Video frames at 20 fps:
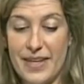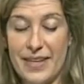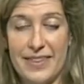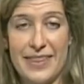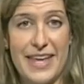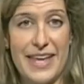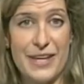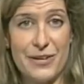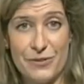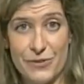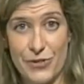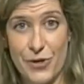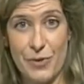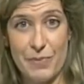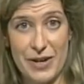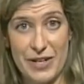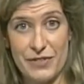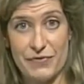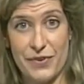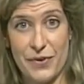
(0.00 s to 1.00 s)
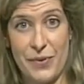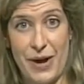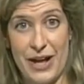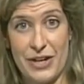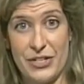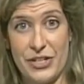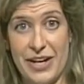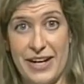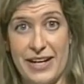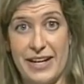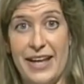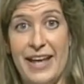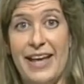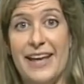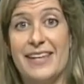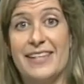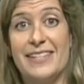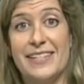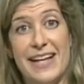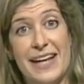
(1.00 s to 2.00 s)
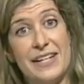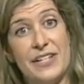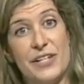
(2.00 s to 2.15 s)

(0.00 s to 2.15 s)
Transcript: Thank you so much for watching. Stay